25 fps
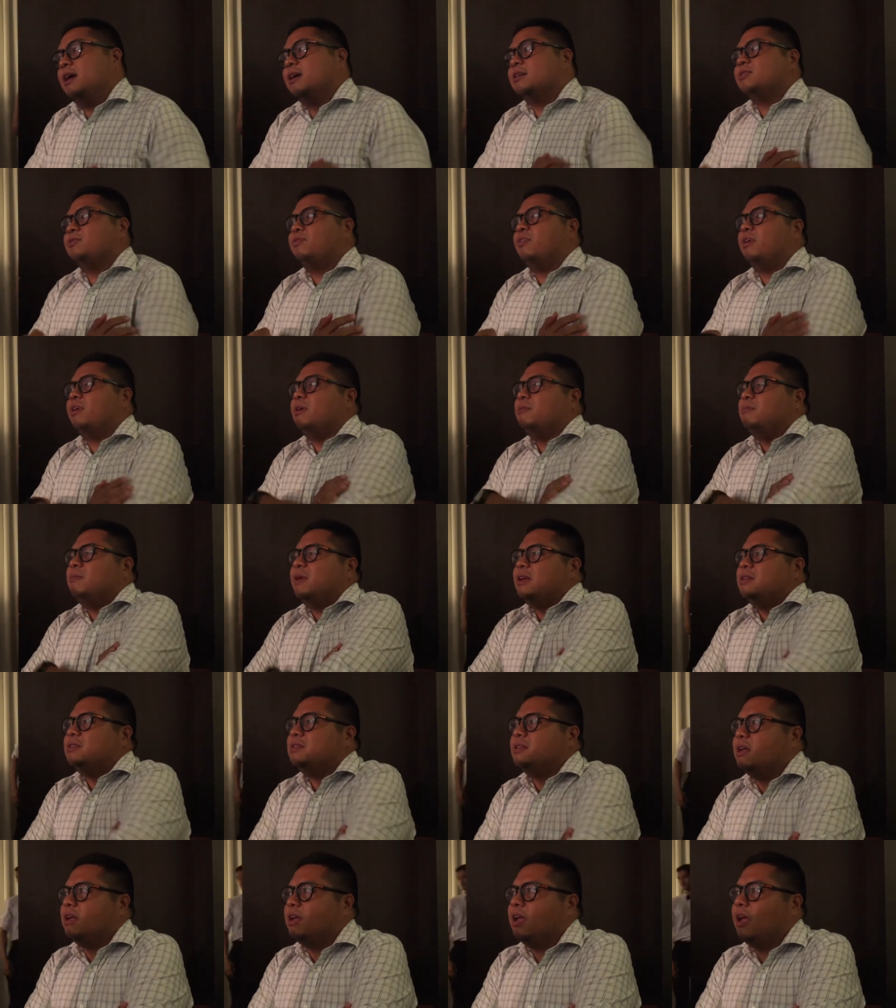Yes, very
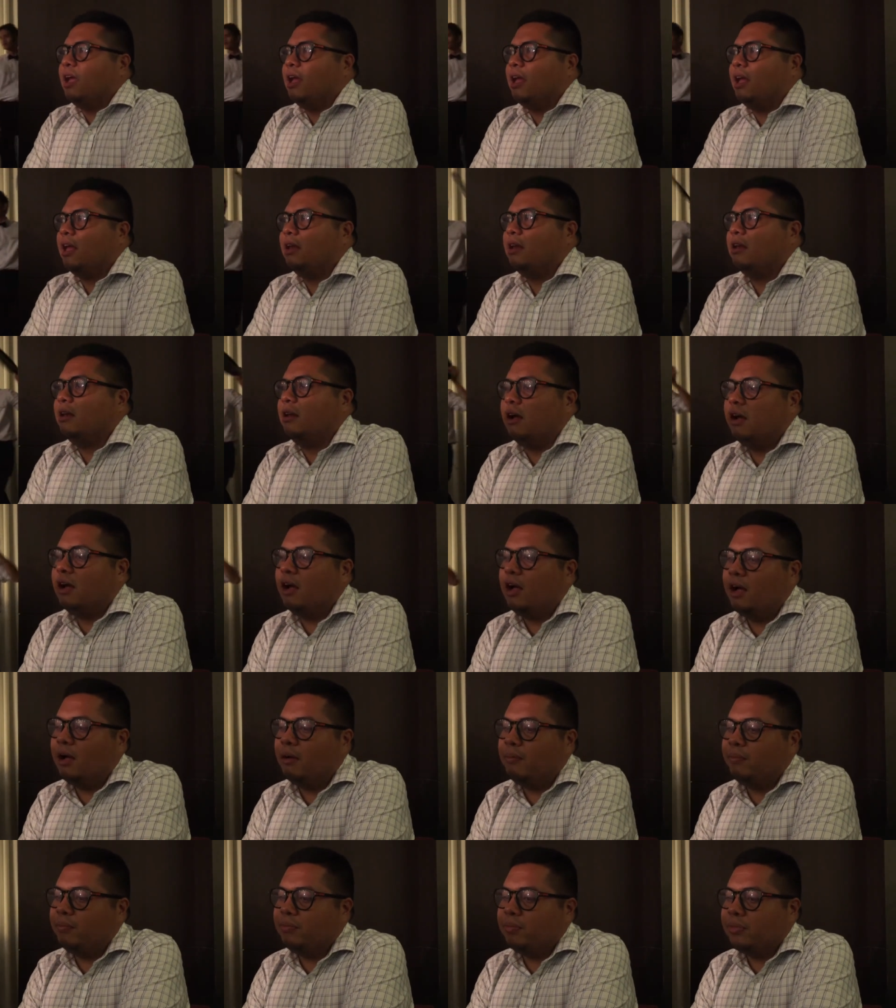basic. And
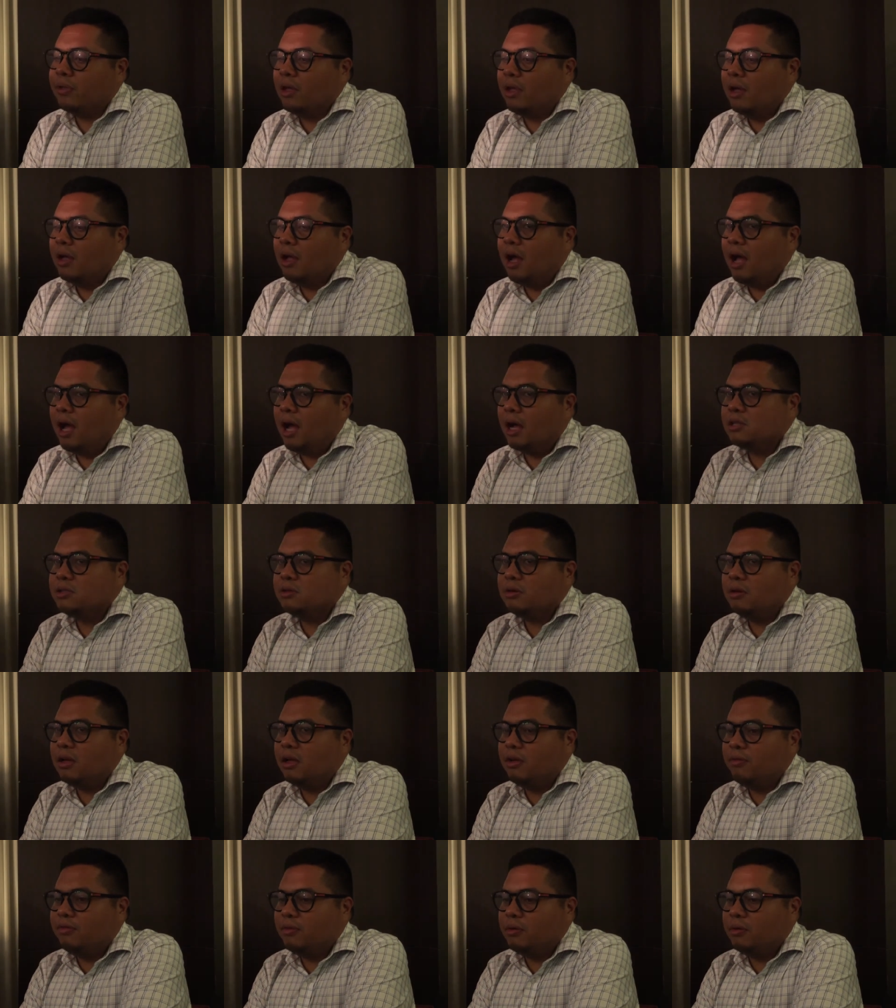
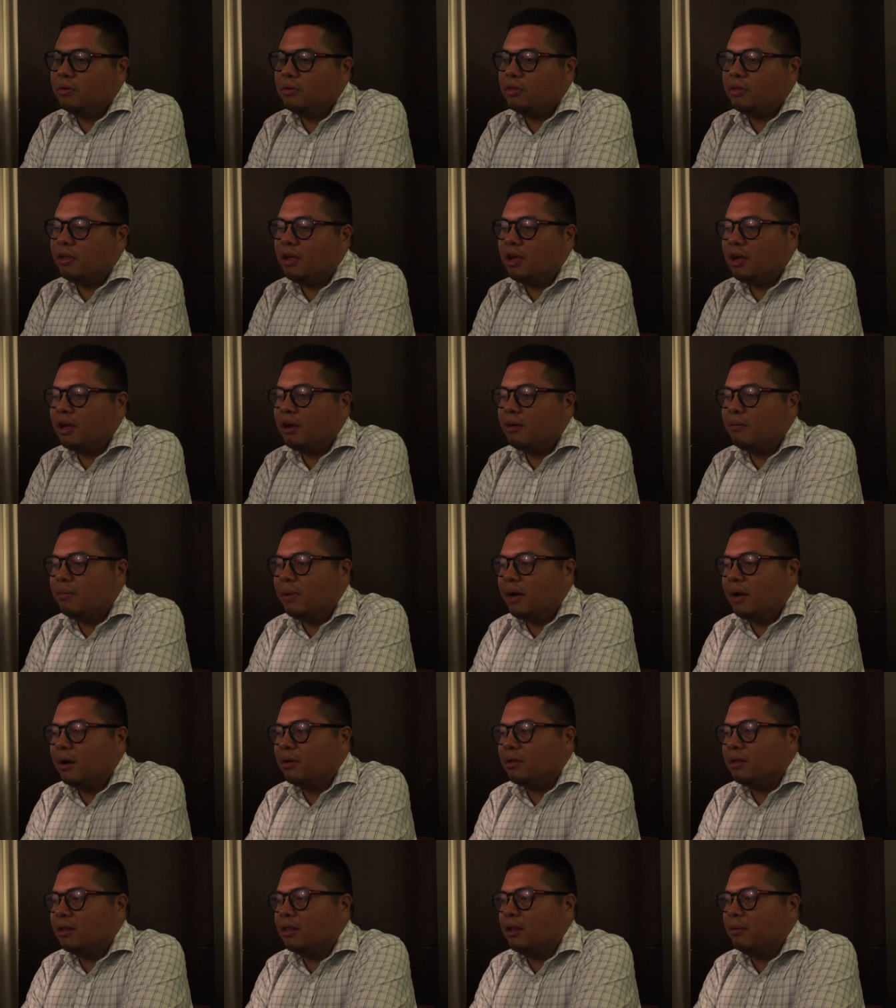actually, if you think
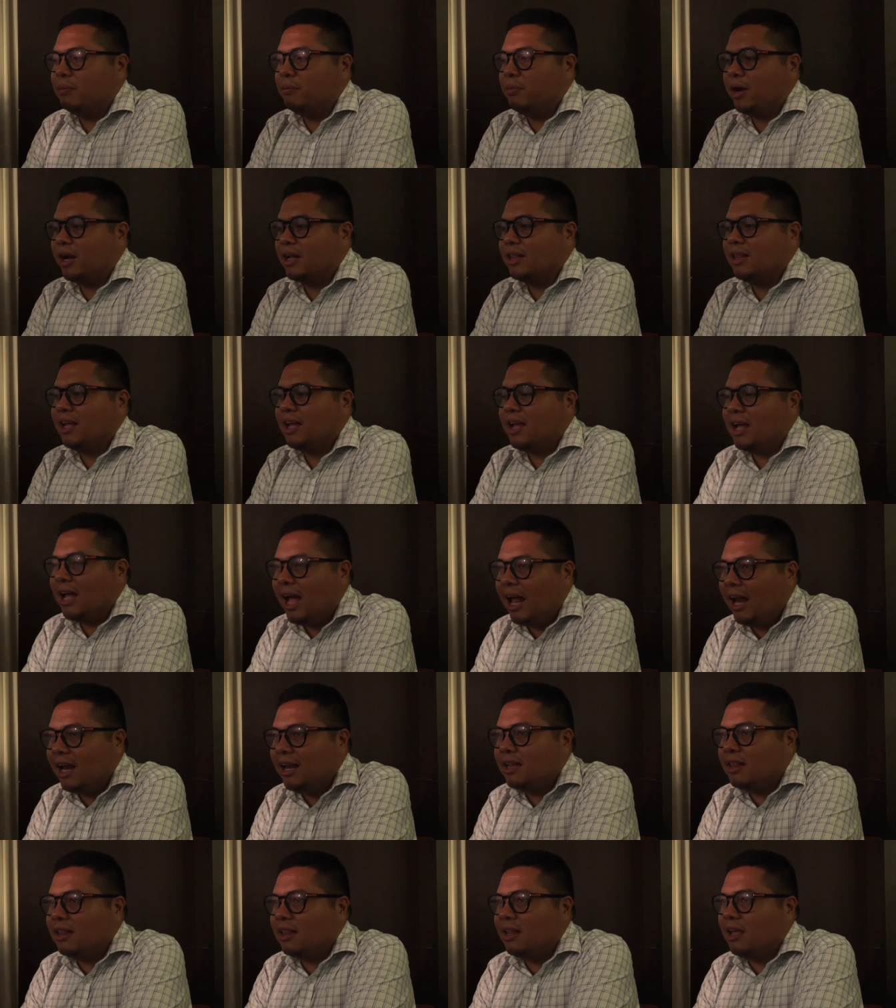about the
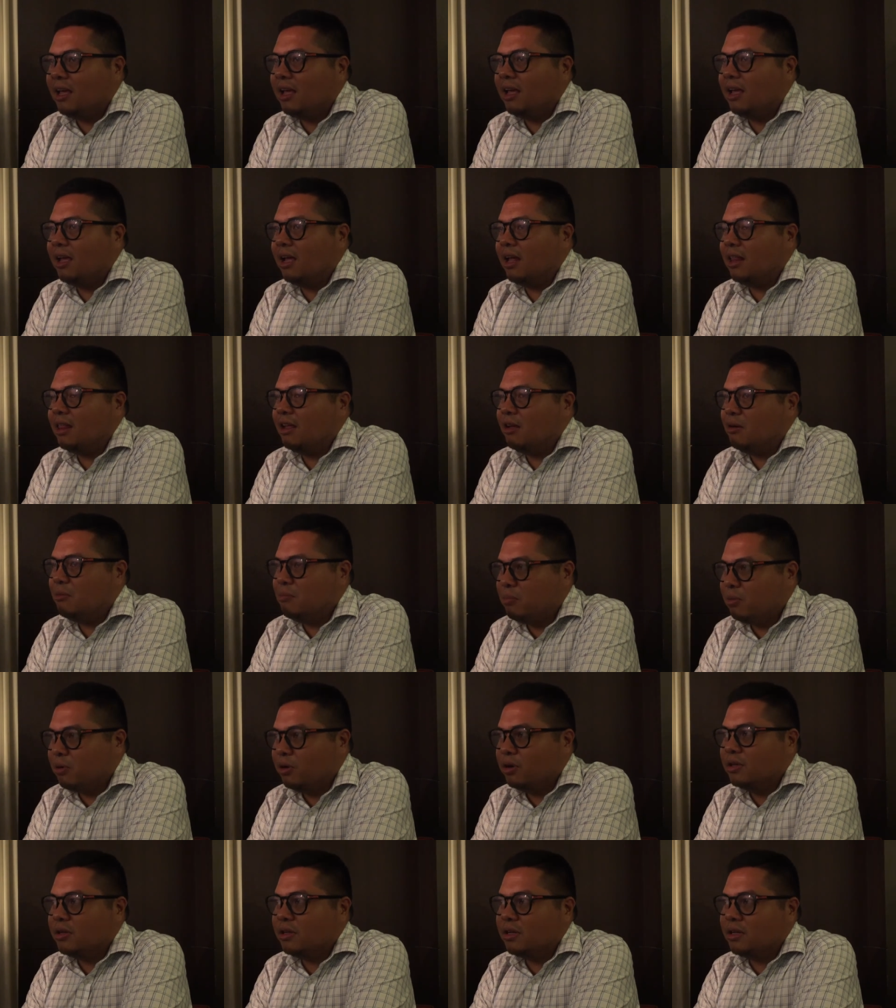practicality and the
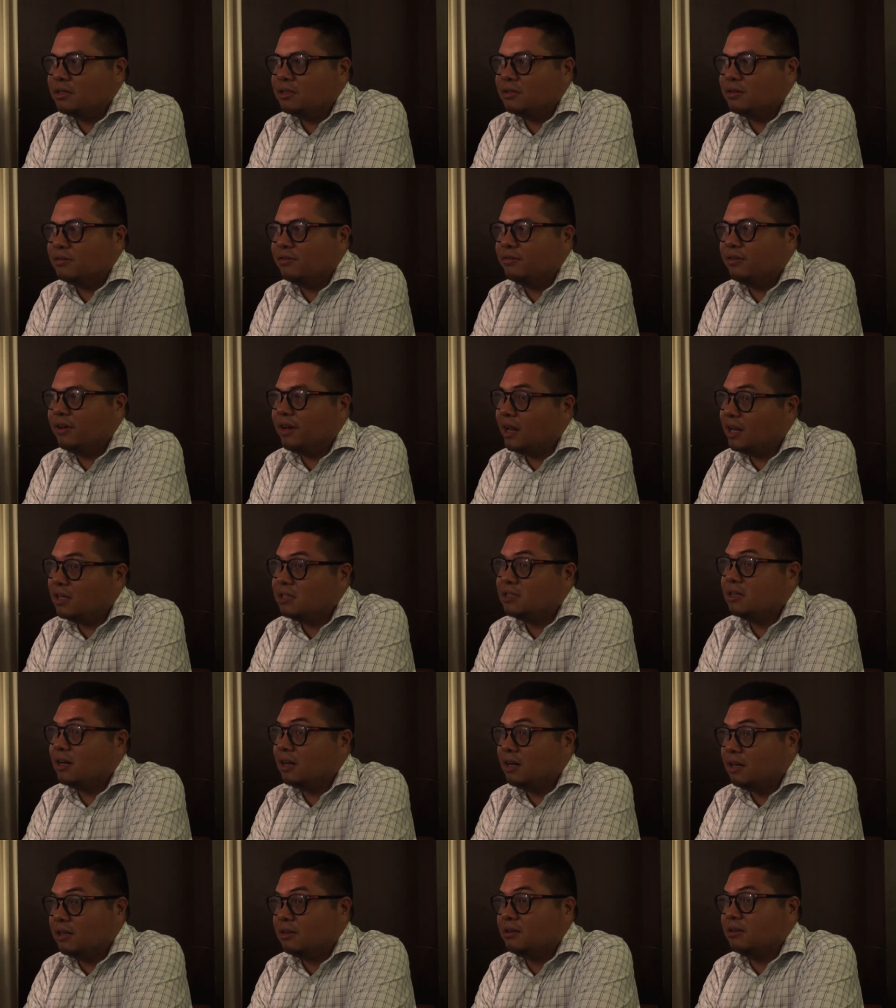importance of
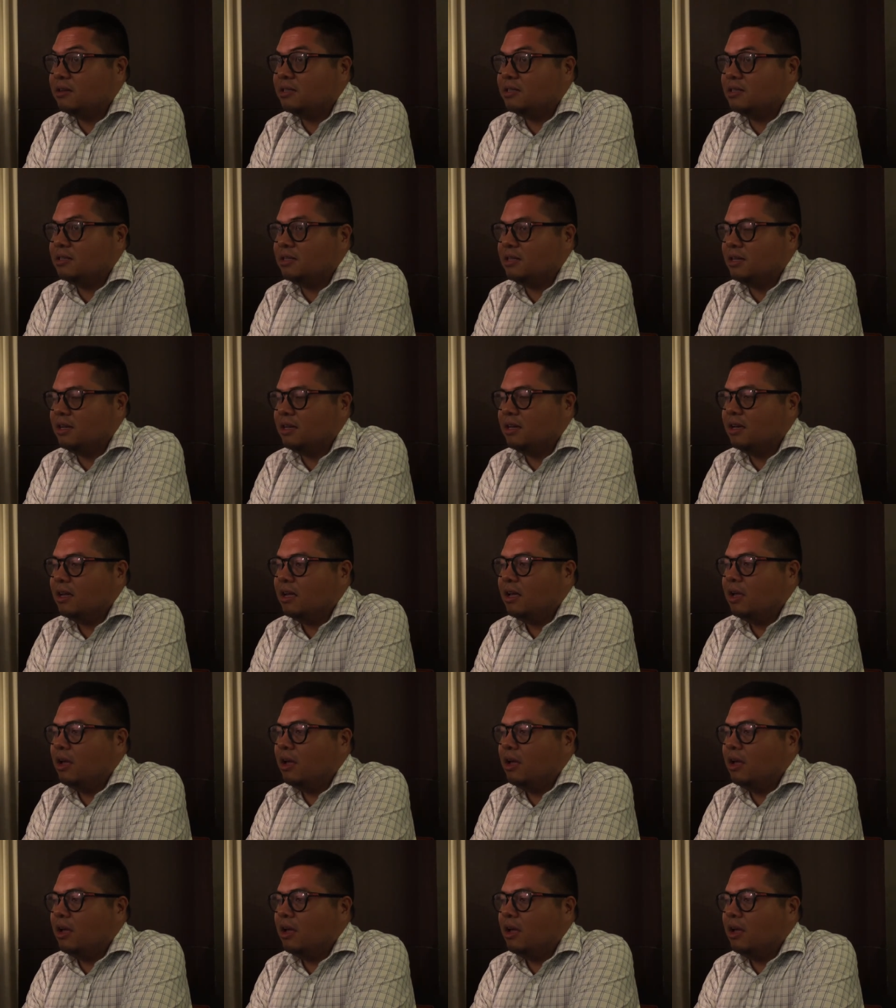financial literacy,